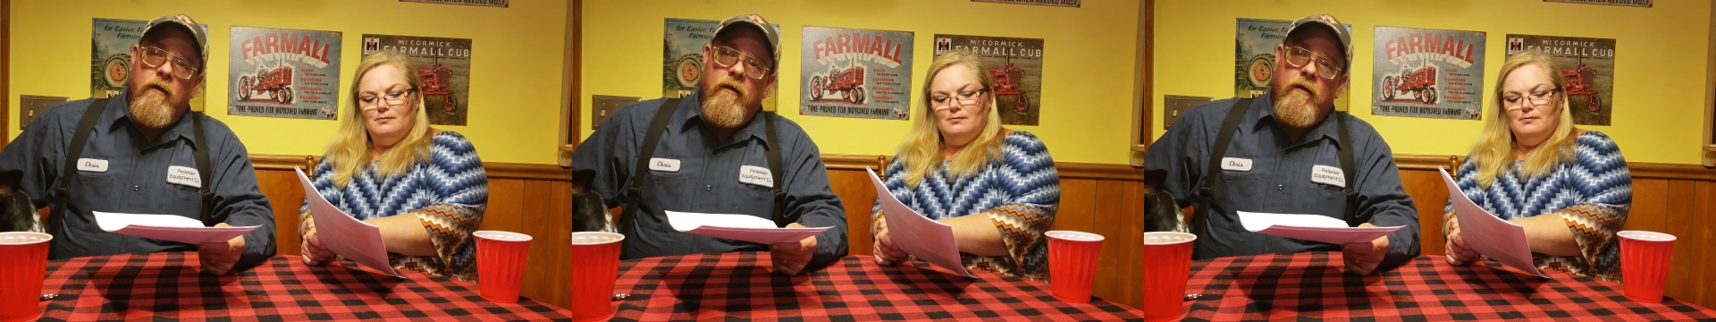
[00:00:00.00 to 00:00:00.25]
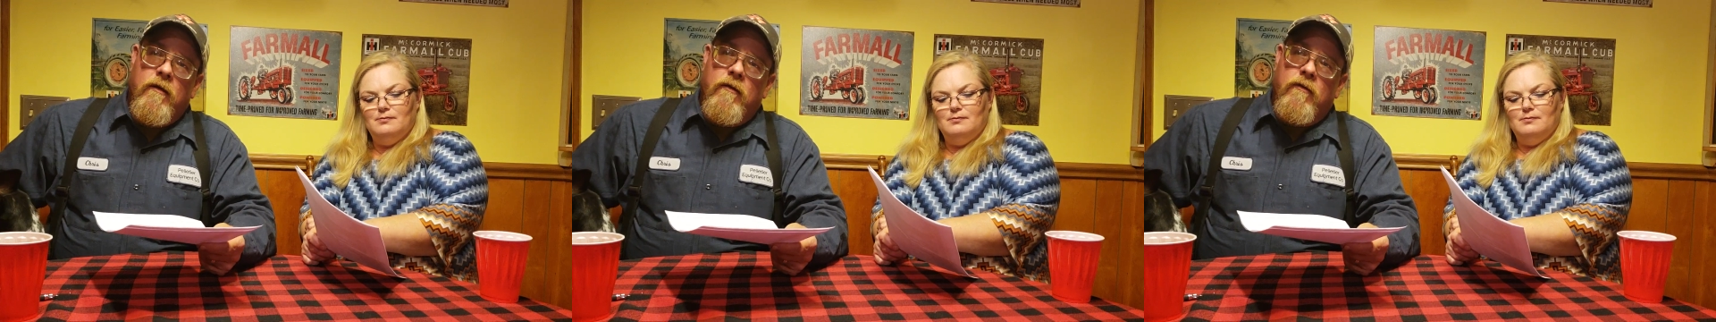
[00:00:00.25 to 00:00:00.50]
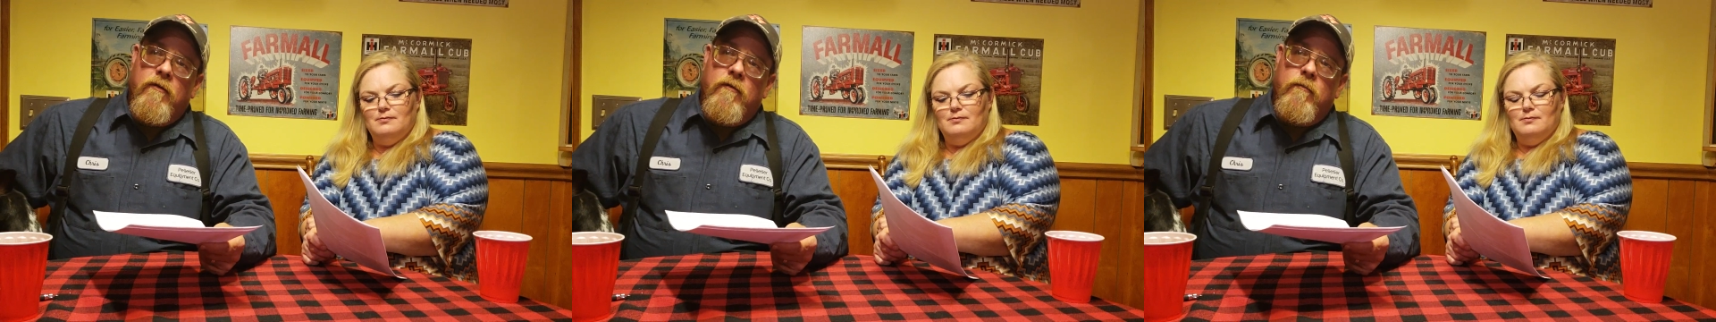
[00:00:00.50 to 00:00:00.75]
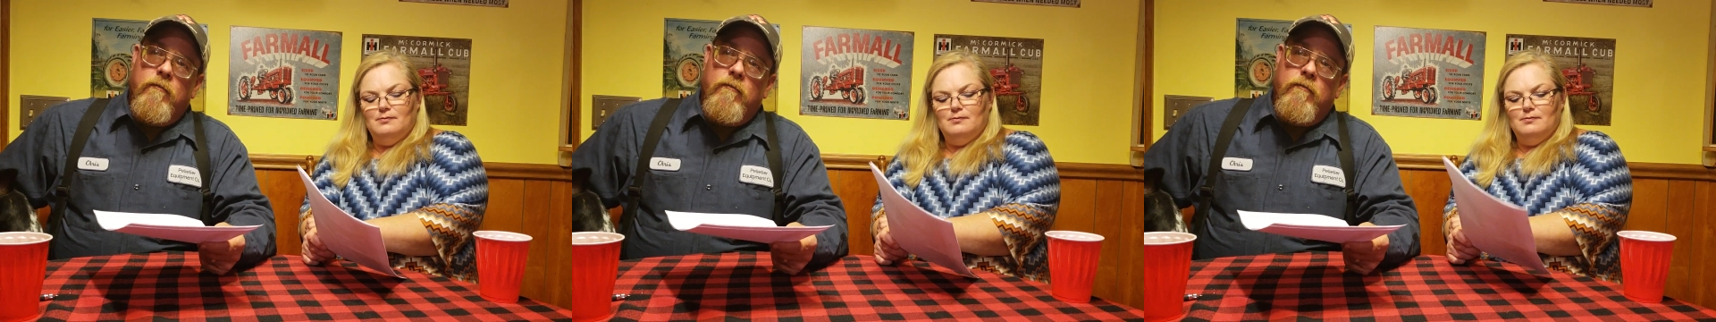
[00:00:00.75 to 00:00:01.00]

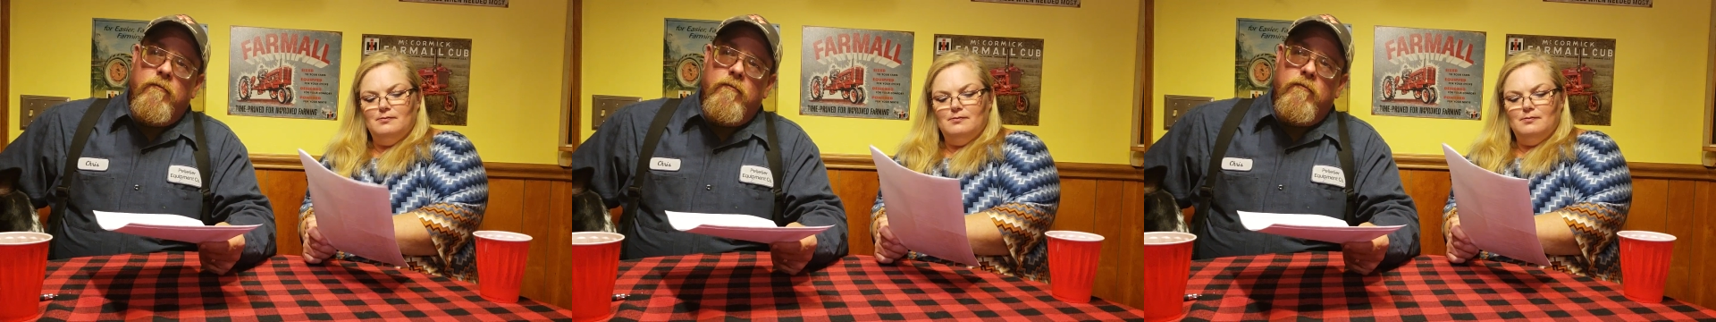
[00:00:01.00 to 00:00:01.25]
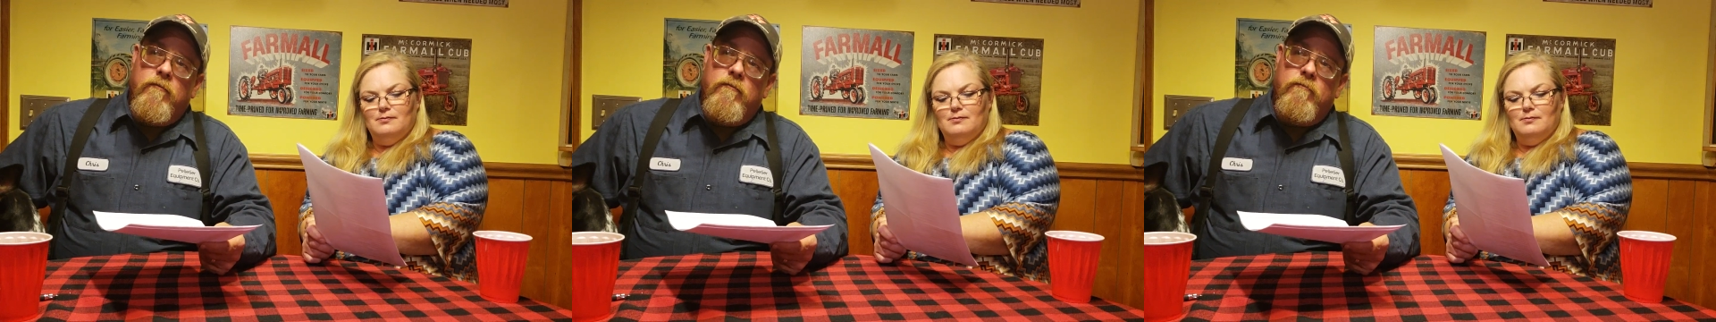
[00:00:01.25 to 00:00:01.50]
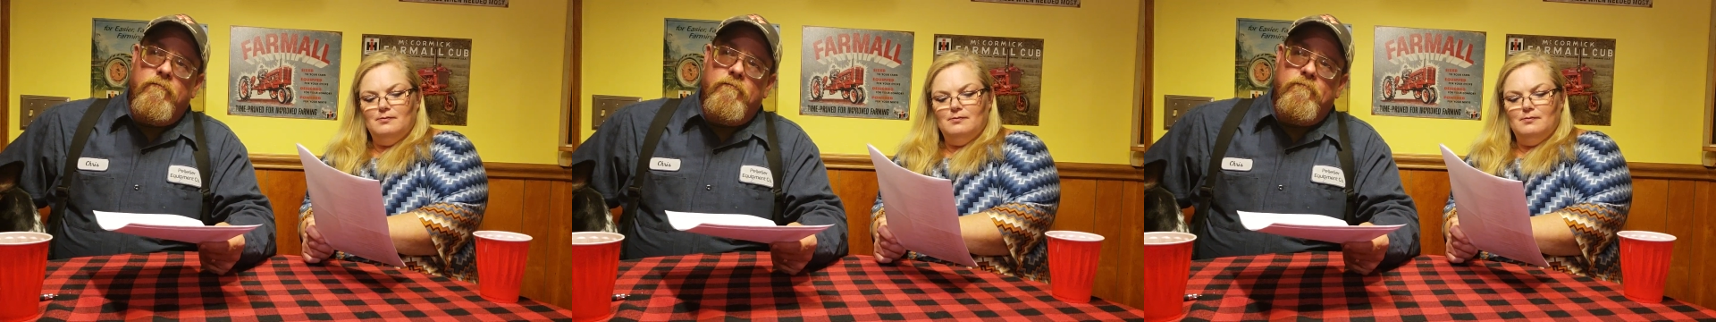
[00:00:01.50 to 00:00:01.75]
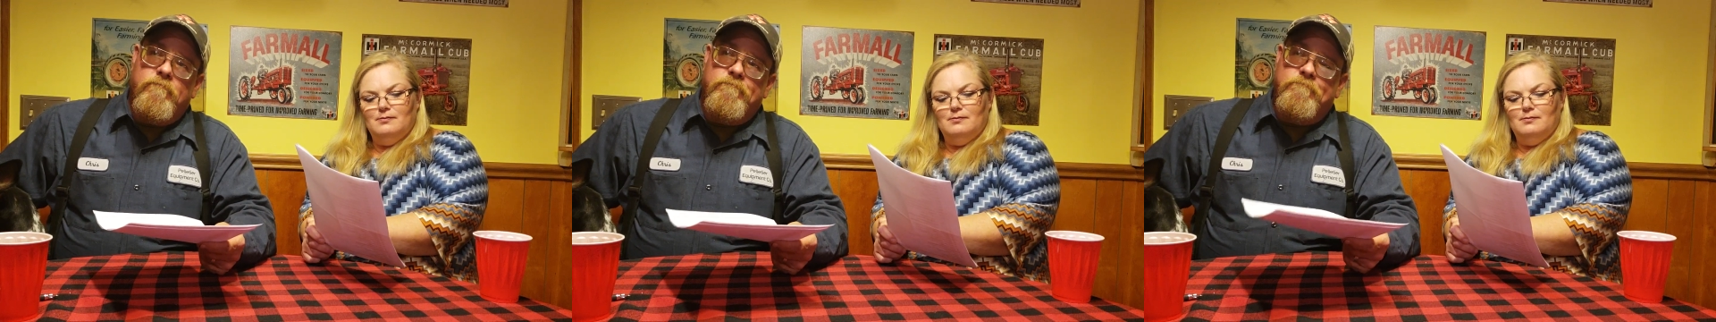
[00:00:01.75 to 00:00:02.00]

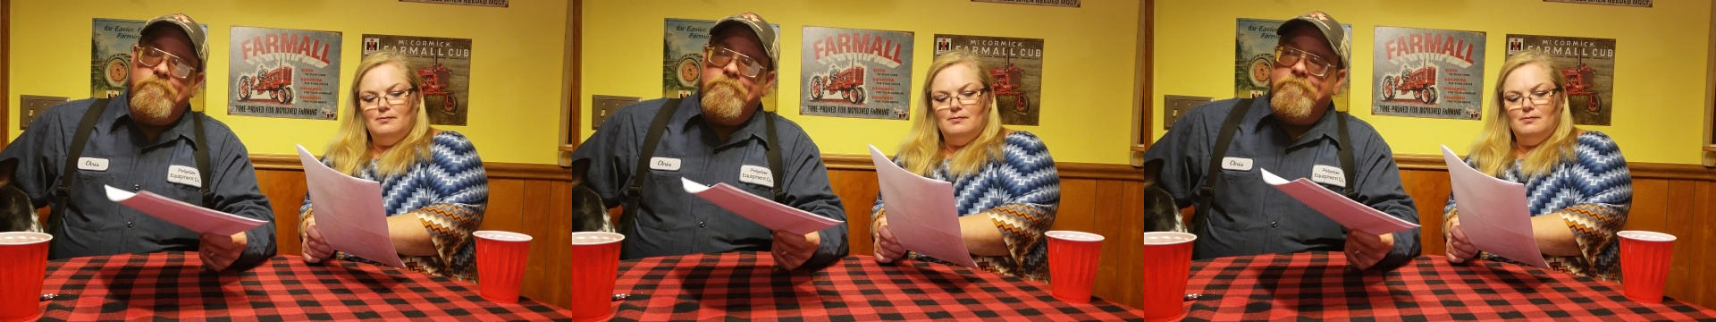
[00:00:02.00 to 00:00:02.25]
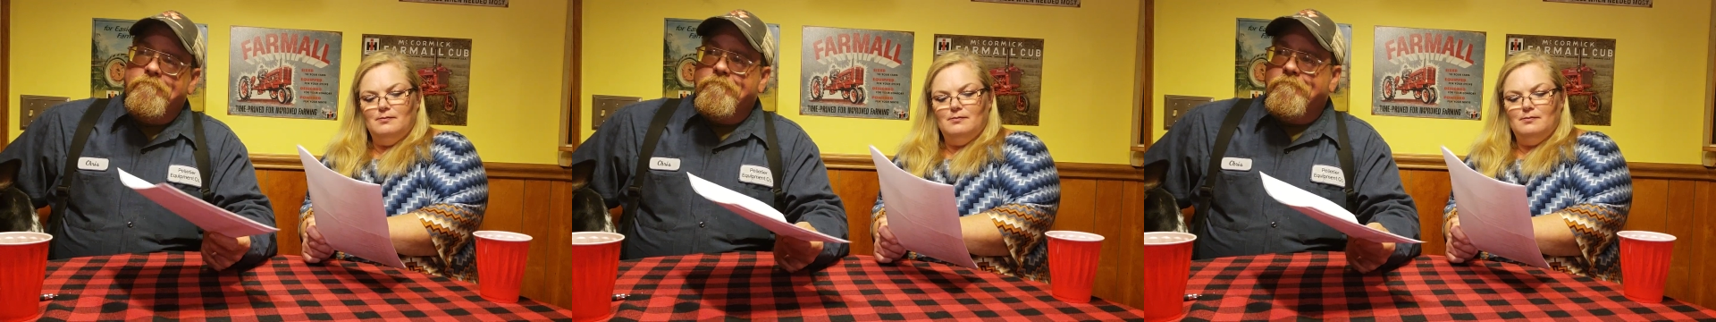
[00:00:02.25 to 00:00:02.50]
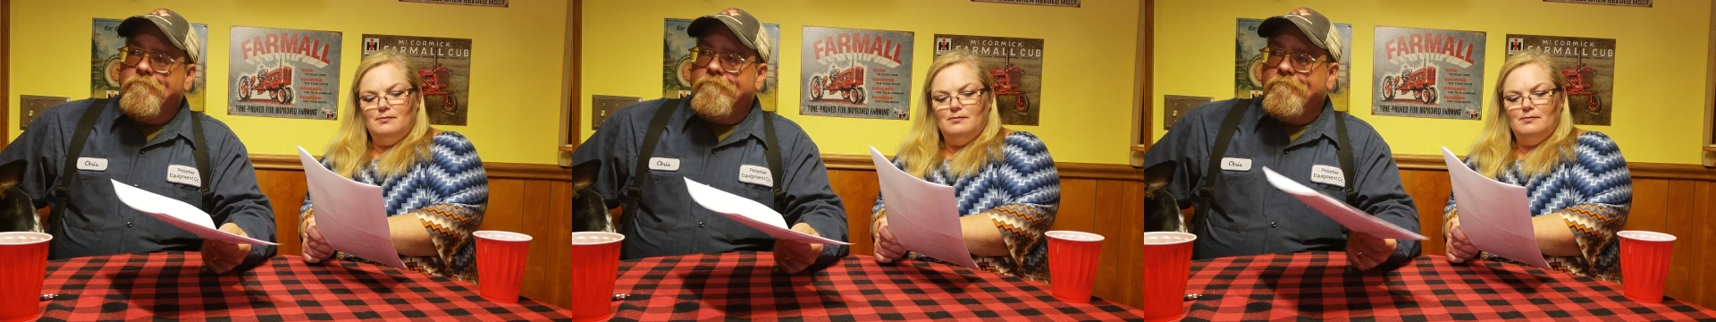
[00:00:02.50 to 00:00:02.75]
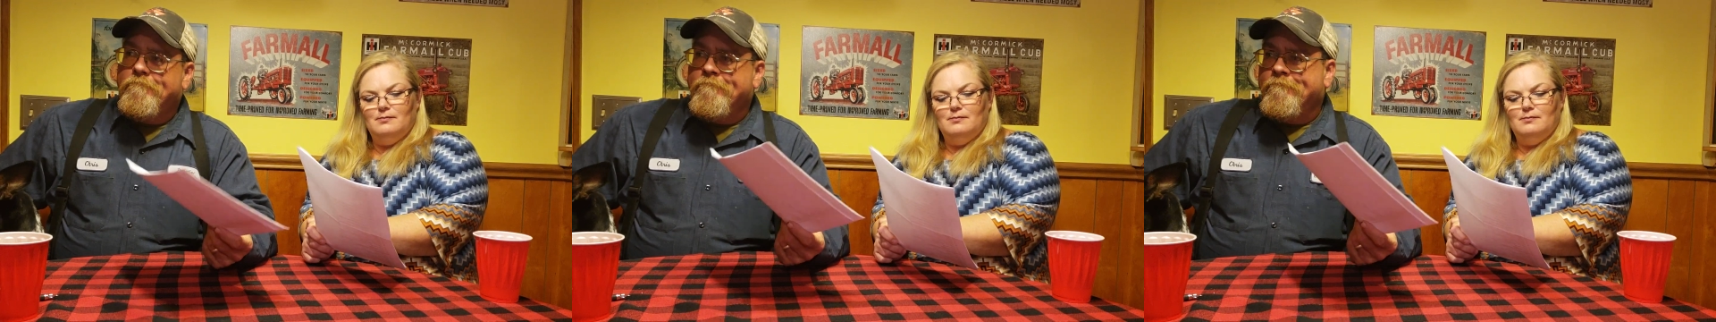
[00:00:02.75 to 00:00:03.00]

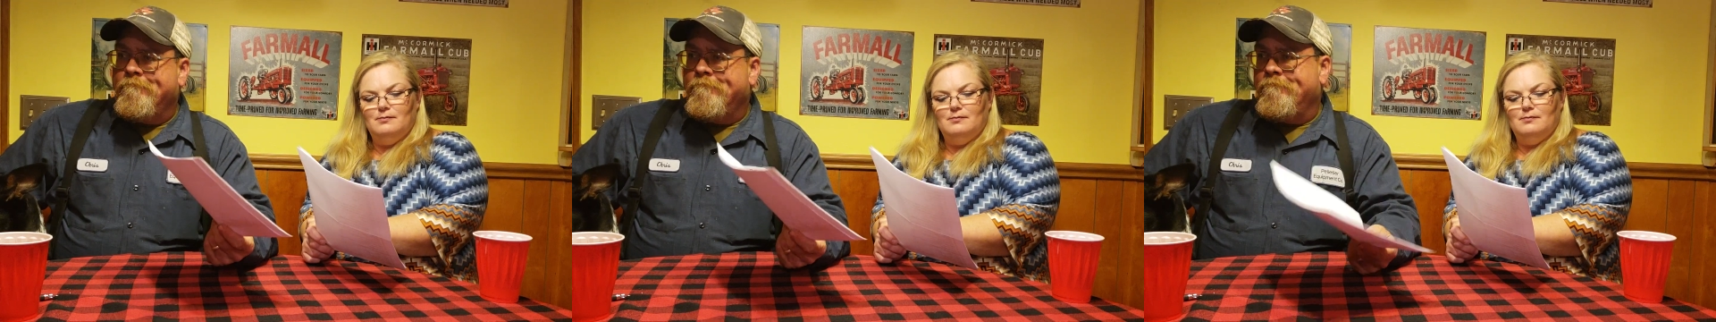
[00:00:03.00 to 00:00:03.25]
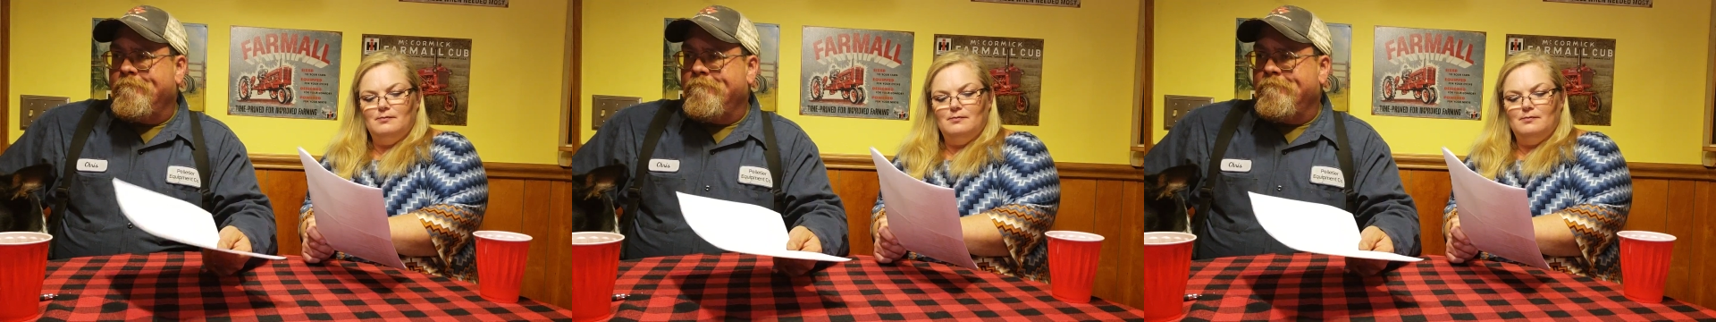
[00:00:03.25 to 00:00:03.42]
Nothing is said.